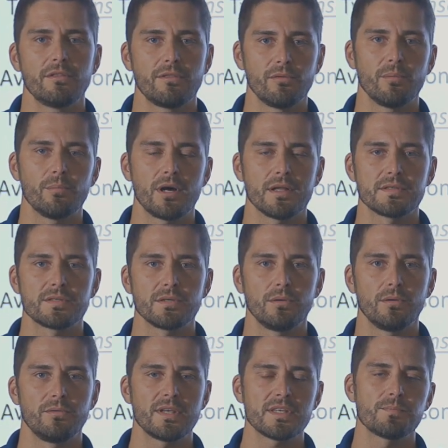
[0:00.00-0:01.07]
through the
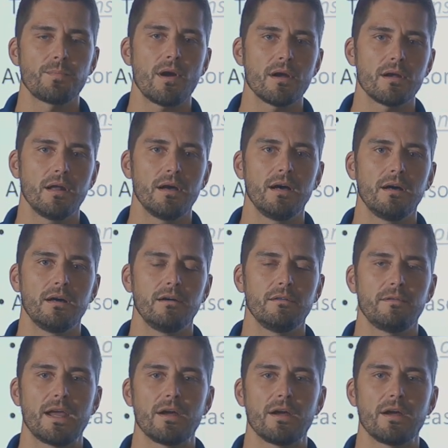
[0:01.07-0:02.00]
monsoon, this part of